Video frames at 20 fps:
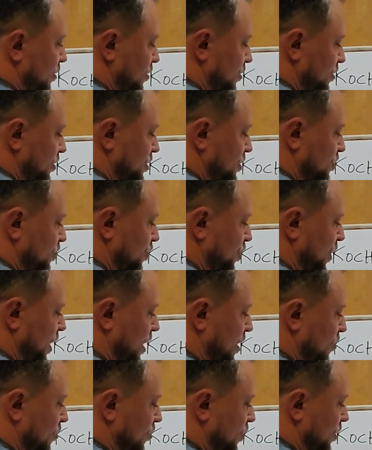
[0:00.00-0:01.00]

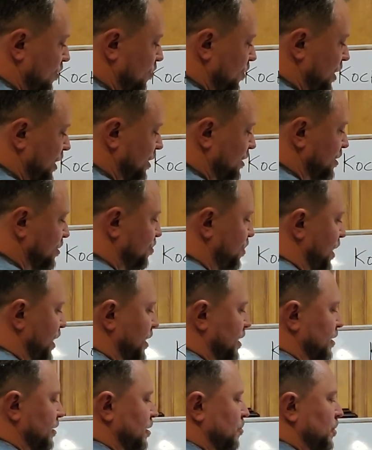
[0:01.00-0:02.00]
sprout one big
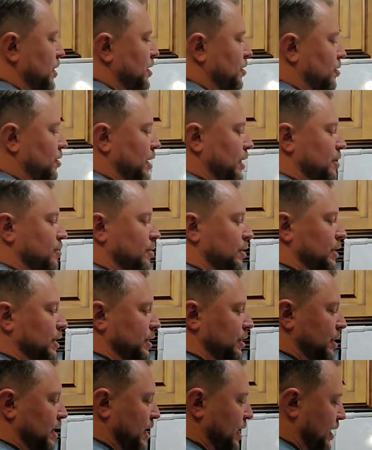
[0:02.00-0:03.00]
spike in the middle like we
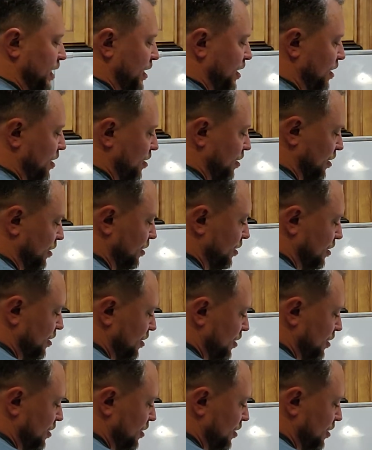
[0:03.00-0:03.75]
did there, and